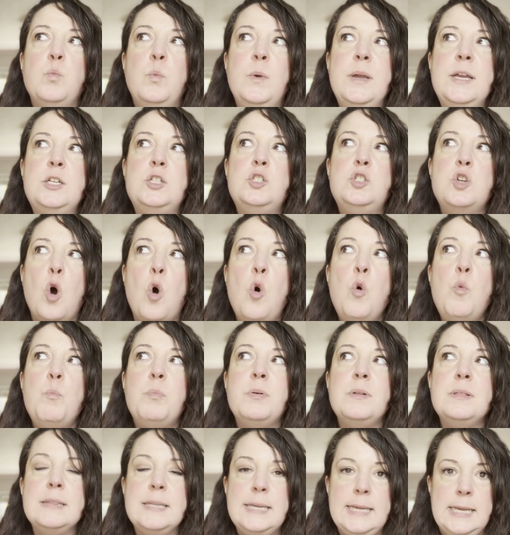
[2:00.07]
we don't
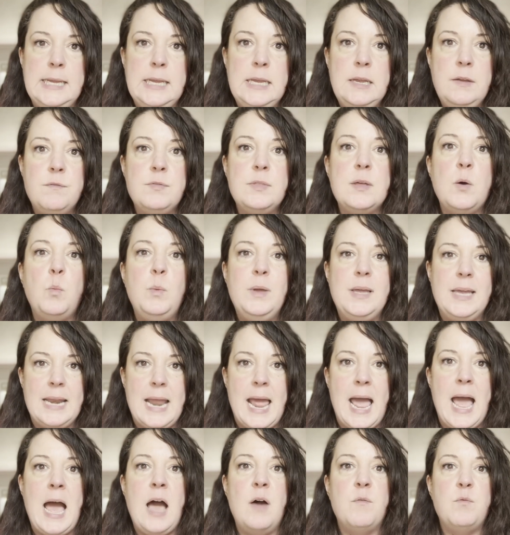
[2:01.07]
believe that we can
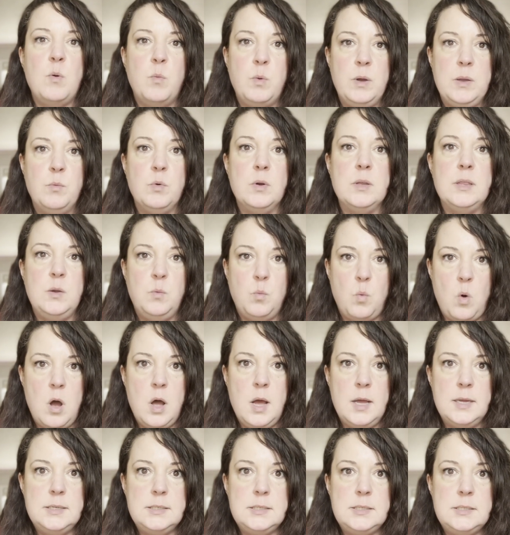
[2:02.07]
have what we really
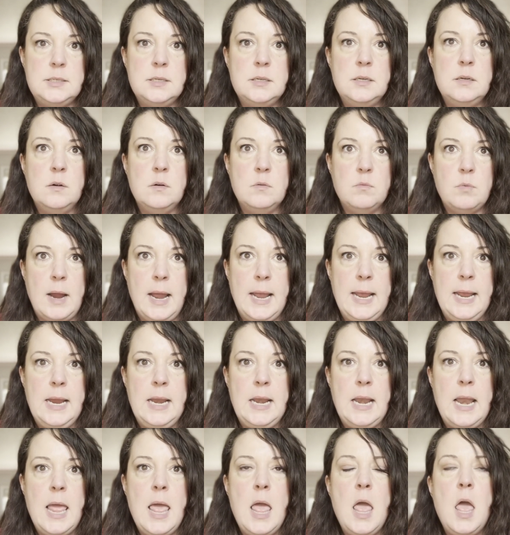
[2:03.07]
want,
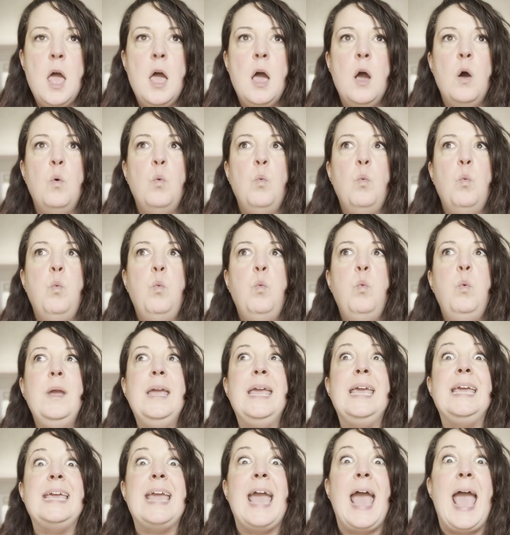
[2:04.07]
right?
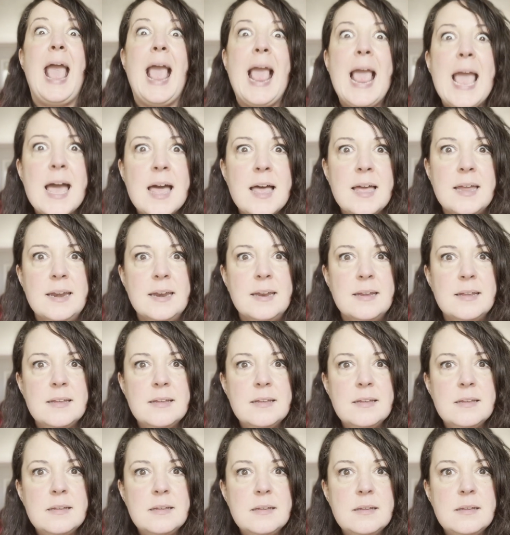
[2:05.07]
We can.
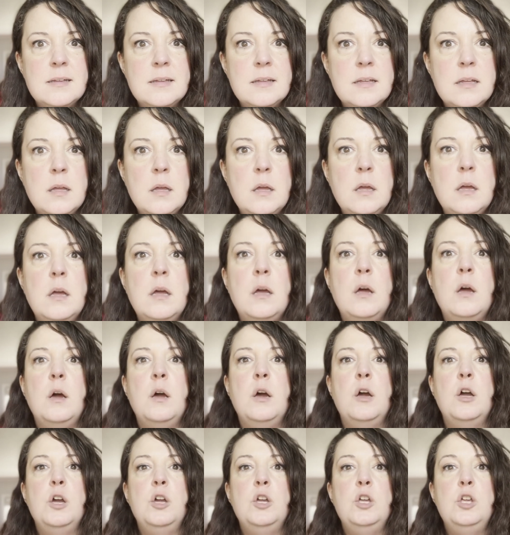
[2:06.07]

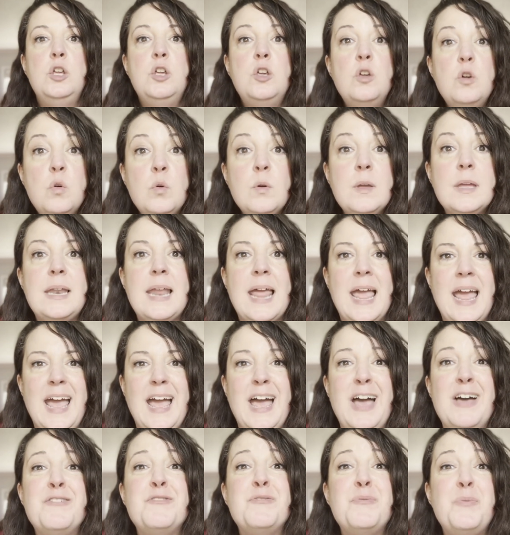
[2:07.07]
You can
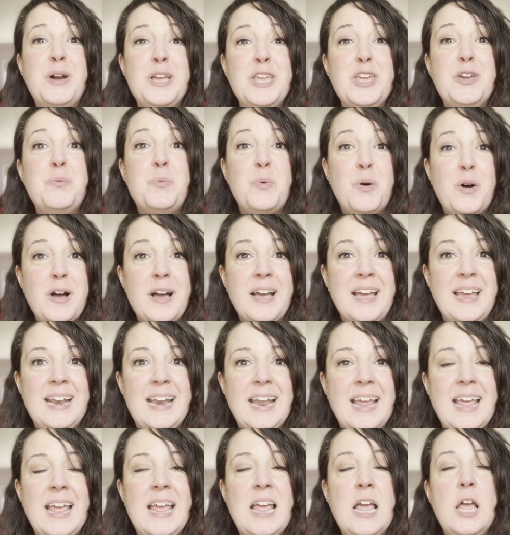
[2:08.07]
have what you want.
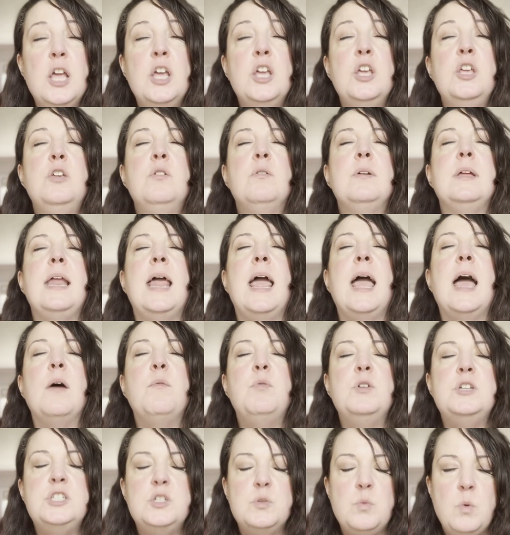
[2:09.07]
You can have
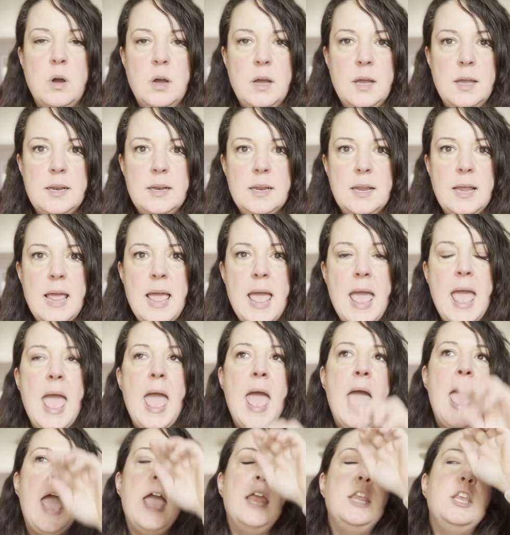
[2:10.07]
what you
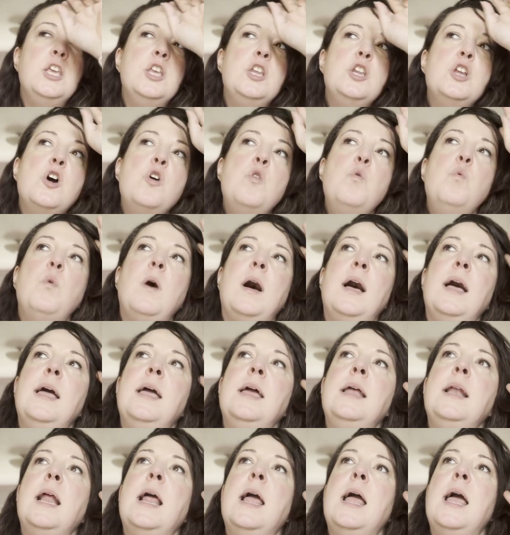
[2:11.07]
want. And you know
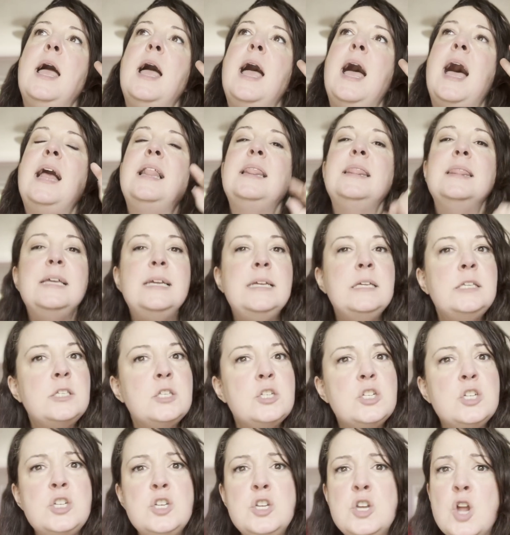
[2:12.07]
what? At
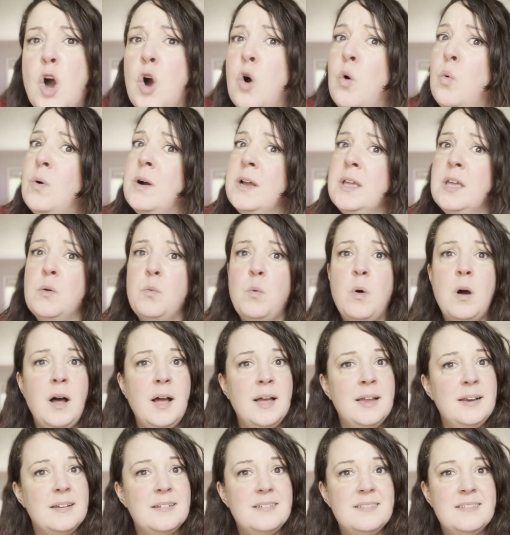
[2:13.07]
least know what you
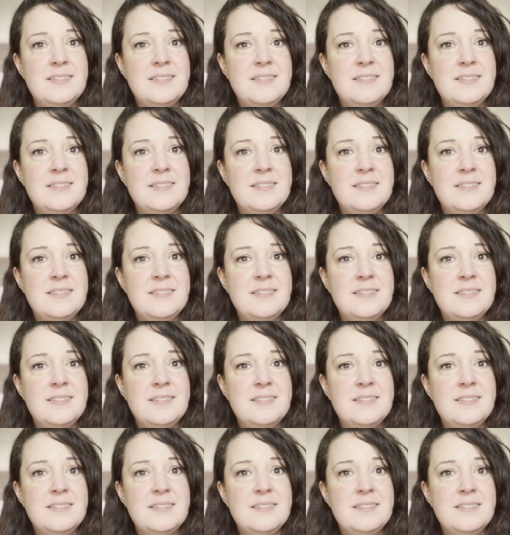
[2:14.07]
want.